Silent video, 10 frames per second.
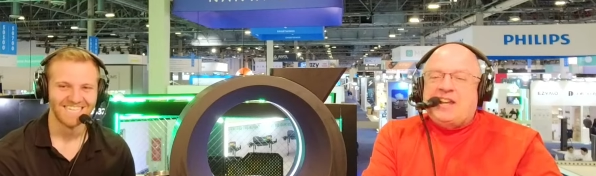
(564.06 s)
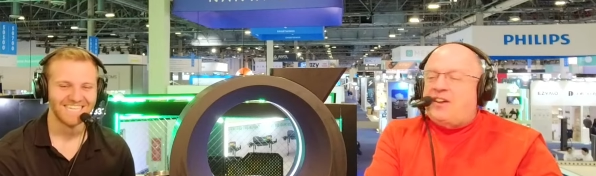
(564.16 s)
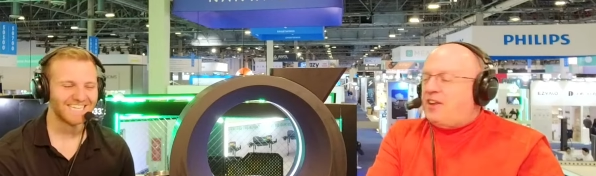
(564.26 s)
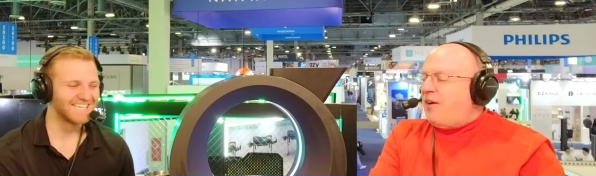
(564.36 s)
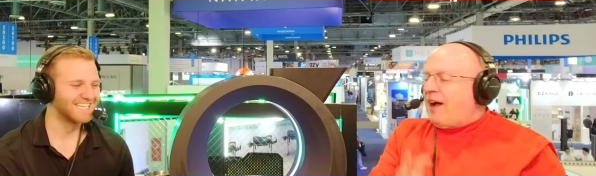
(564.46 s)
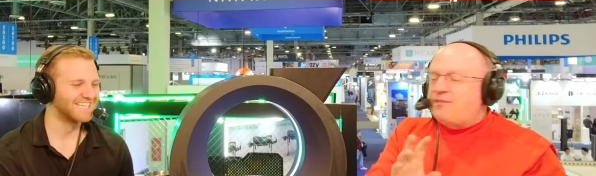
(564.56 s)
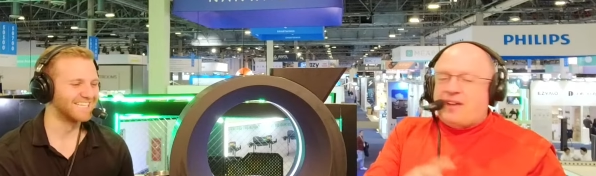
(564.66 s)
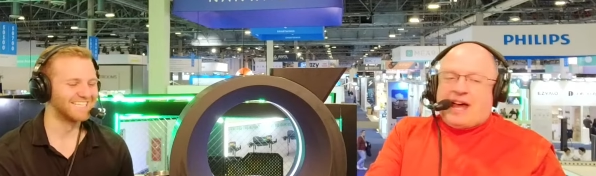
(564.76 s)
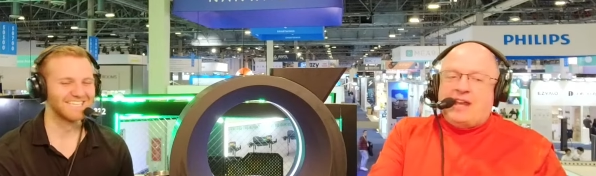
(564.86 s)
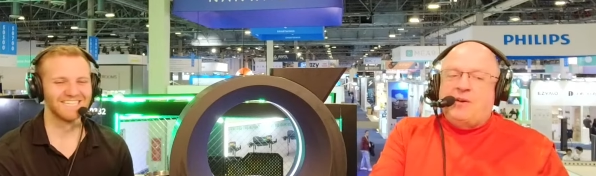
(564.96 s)
Speaker 1: No, no, I'm,
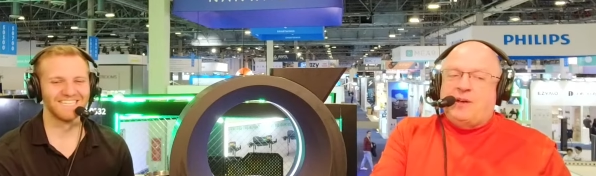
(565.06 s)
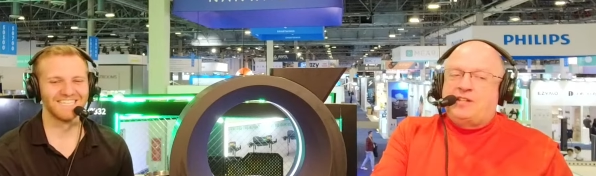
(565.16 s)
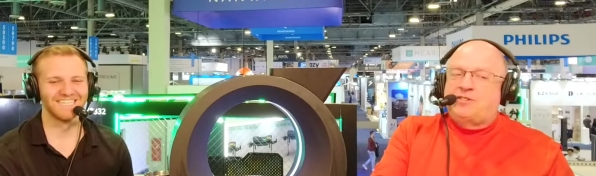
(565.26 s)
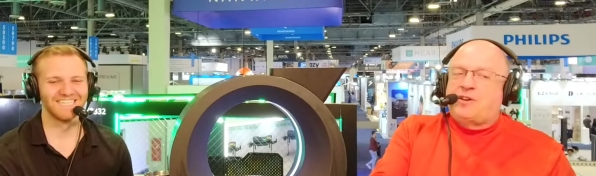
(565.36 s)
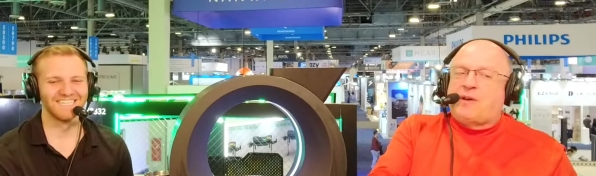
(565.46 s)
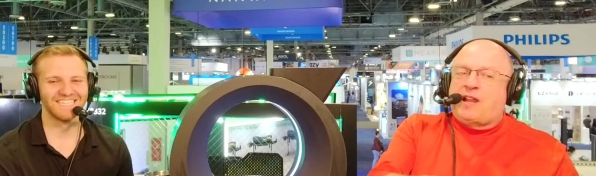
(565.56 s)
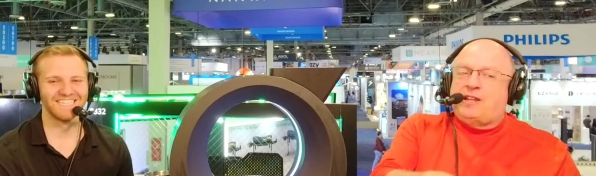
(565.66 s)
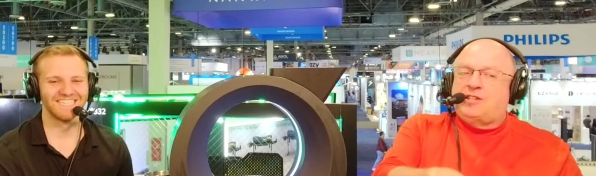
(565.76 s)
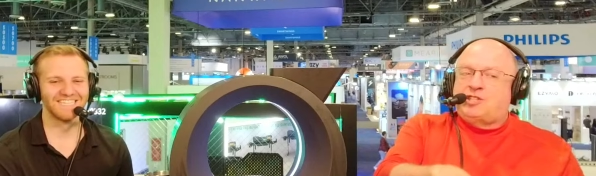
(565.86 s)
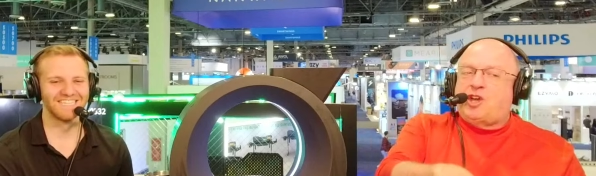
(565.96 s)
I don't want to drink while
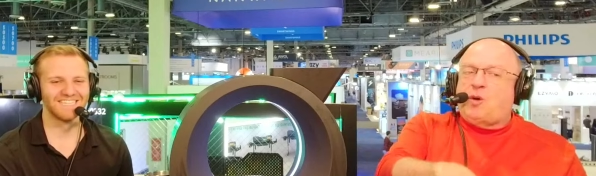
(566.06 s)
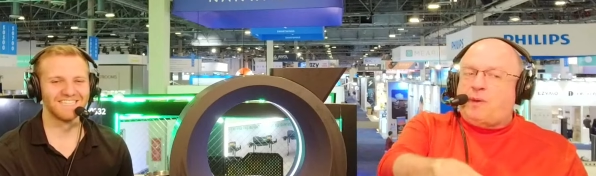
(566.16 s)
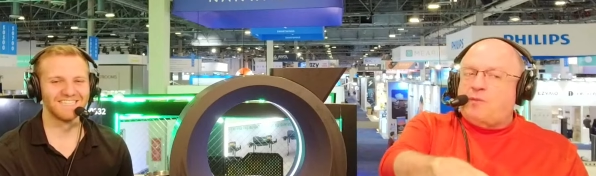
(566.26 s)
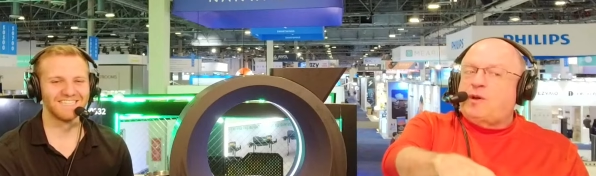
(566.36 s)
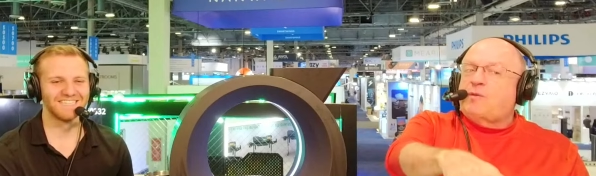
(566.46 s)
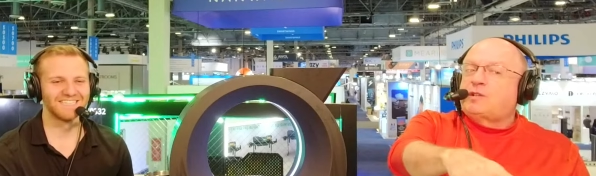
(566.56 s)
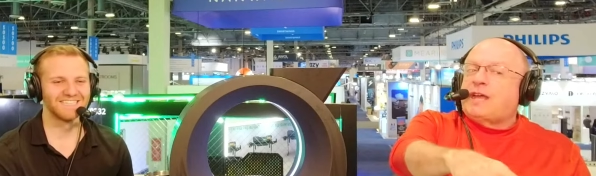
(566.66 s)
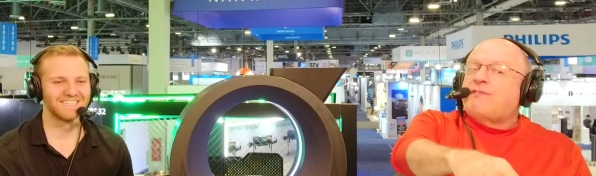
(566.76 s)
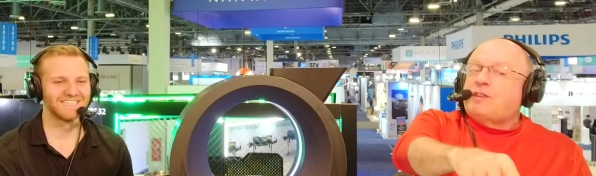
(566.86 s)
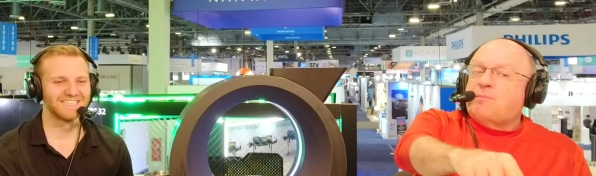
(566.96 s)
on the show, but we will
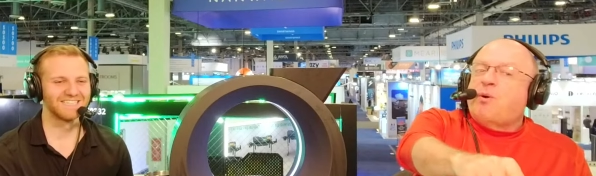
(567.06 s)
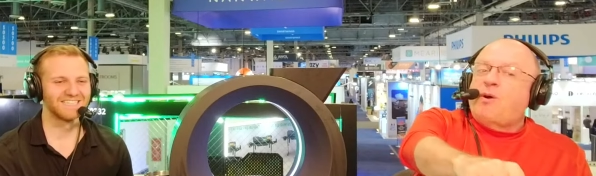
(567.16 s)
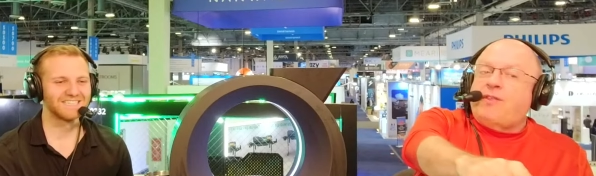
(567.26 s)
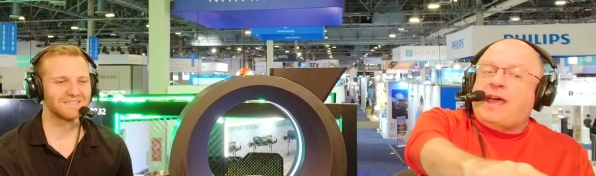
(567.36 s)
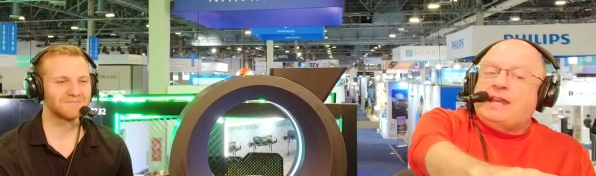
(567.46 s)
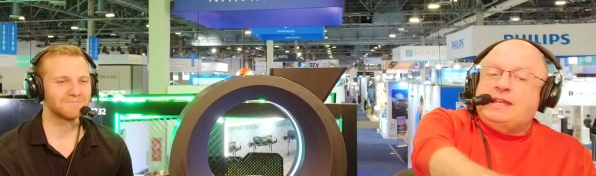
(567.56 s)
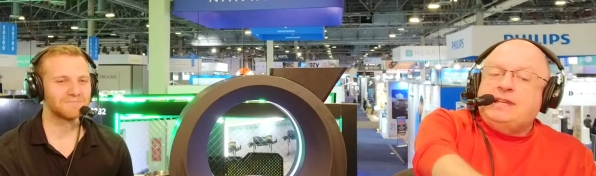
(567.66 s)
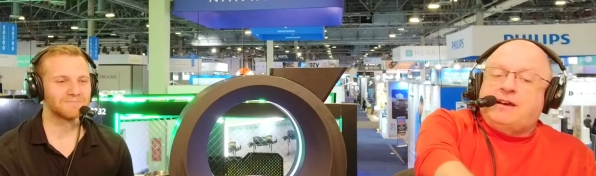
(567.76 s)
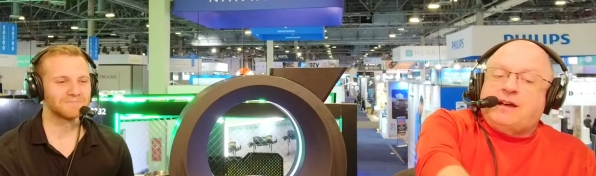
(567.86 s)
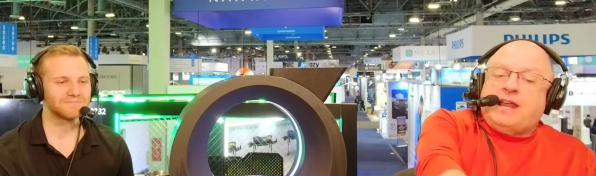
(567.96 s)
definitely pour that in
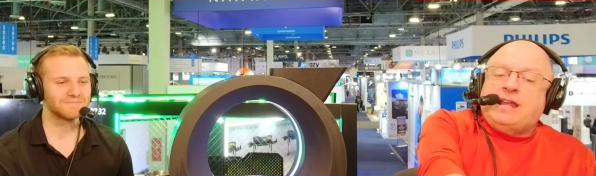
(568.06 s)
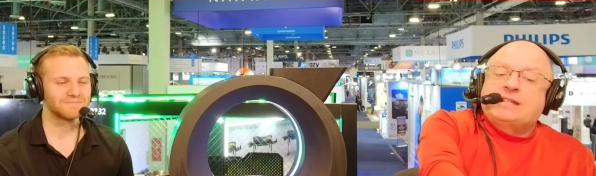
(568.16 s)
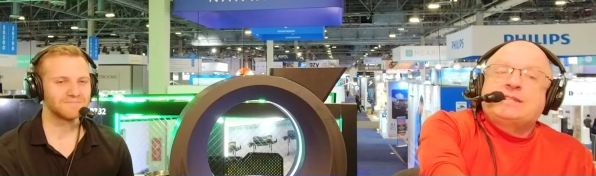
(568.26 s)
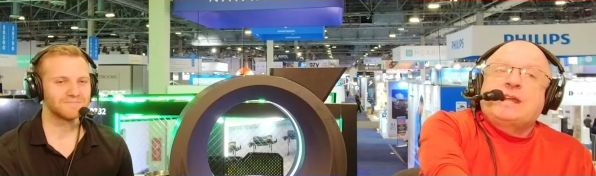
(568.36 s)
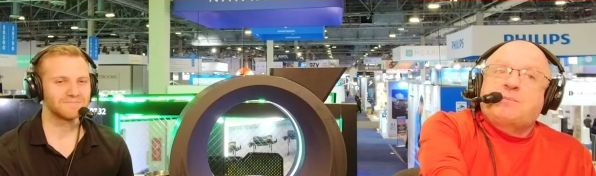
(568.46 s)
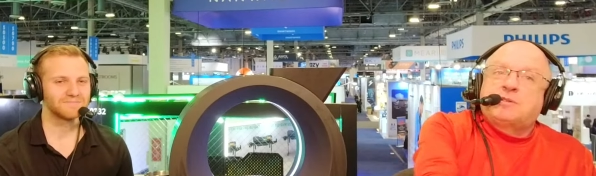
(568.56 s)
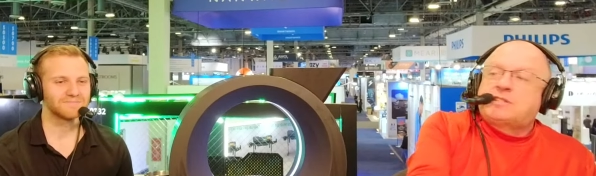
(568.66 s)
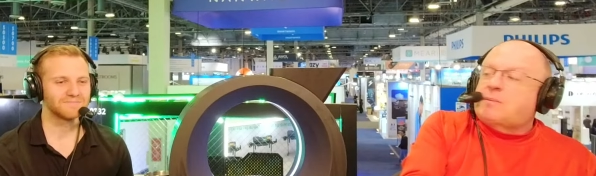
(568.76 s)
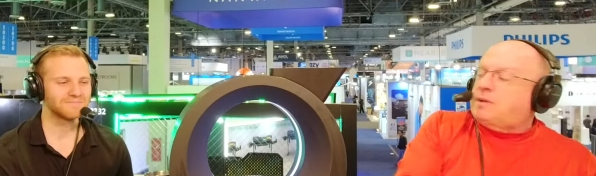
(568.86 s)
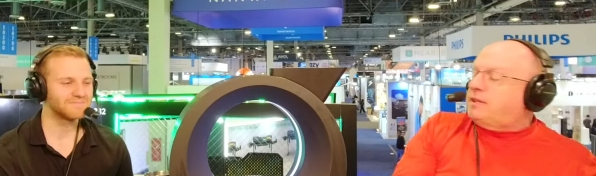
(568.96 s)
there and, and sample
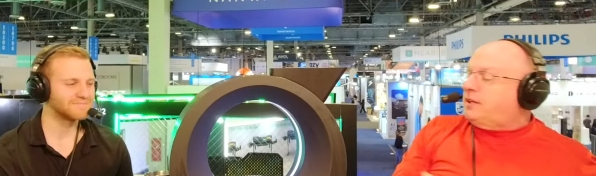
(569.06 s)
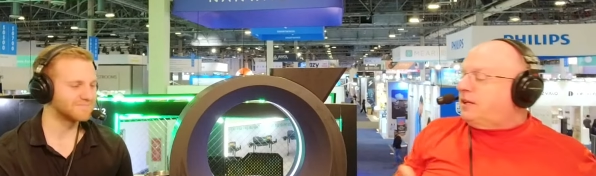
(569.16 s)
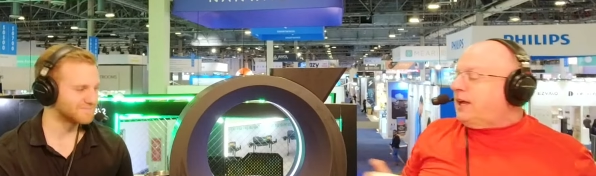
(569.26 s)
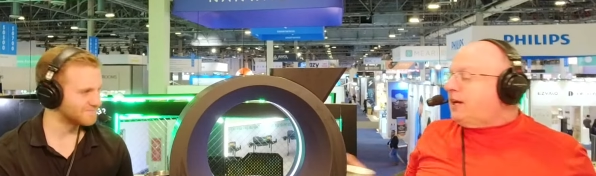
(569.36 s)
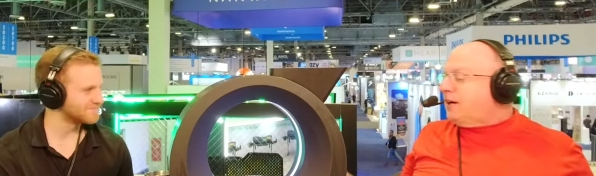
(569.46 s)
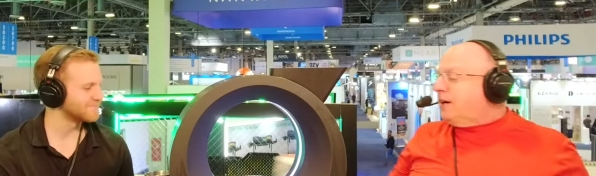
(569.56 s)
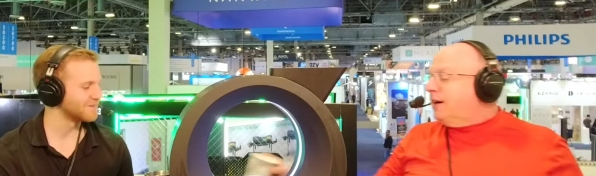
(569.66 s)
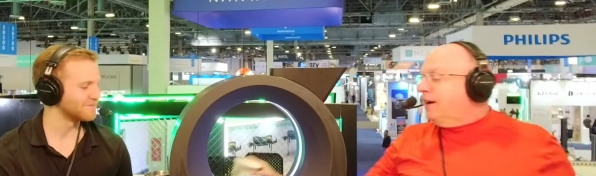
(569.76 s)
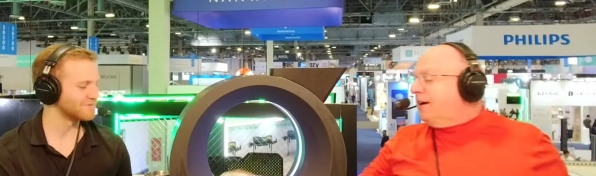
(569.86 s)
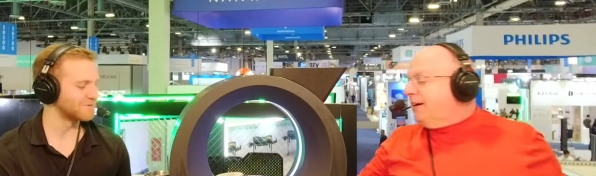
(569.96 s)
some a little later.
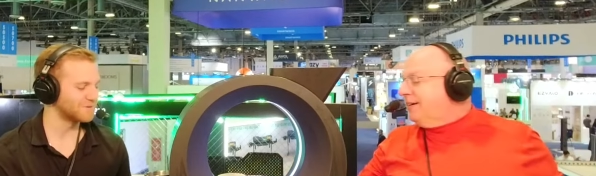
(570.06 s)
Of